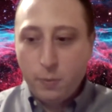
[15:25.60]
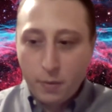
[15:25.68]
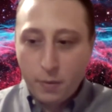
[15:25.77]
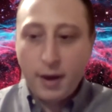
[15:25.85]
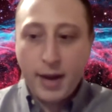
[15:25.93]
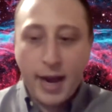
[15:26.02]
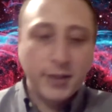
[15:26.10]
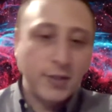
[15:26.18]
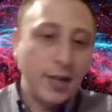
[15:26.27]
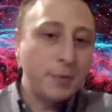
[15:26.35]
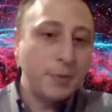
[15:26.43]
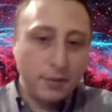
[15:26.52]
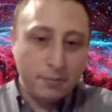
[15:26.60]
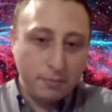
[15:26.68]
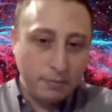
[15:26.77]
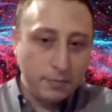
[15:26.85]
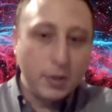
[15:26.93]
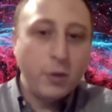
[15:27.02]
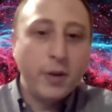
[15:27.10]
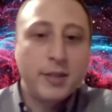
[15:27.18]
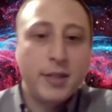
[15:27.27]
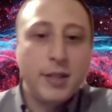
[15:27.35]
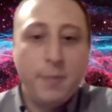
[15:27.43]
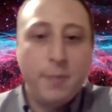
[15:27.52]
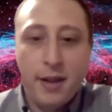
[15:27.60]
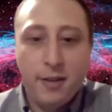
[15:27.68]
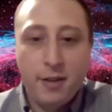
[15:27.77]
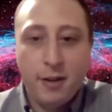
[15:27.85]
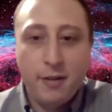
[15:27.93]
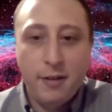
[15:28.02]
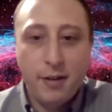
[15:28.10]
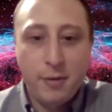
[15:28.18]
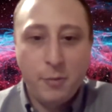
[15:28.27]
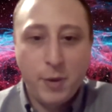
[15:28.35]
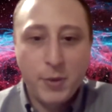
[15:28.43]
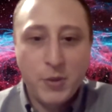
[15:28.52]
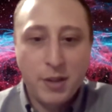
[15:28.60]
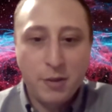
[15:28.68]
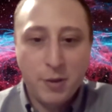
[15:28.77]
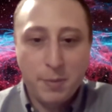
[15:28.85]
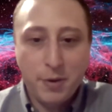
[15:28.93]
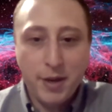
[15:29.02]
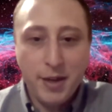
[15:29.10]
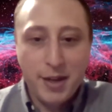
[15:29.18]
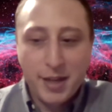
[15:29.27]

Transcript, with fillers: our next steps are going to depend on on what's in the report.